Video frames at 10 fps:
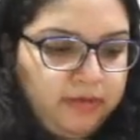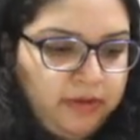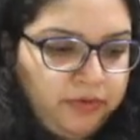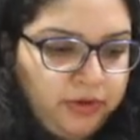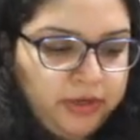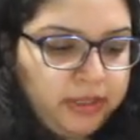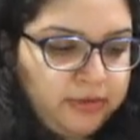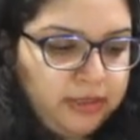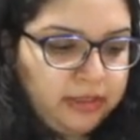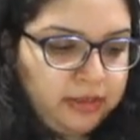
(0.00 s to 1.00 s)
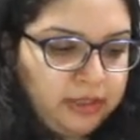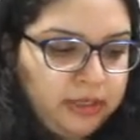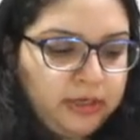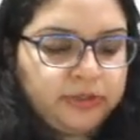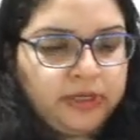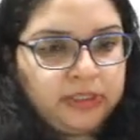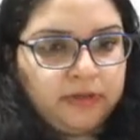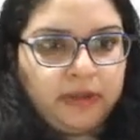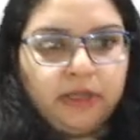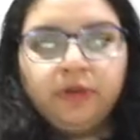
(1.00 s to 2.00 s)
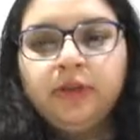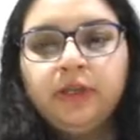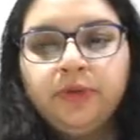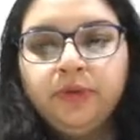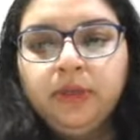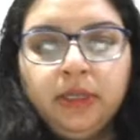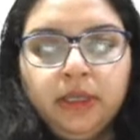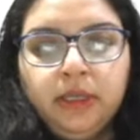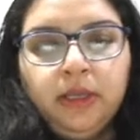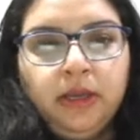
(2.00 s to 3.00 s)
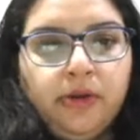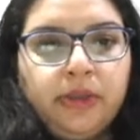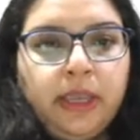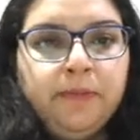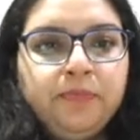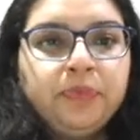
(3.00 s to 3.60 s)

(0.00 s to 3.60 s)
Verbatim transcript: We have already seen that in literature. Very good, Arun. Okay,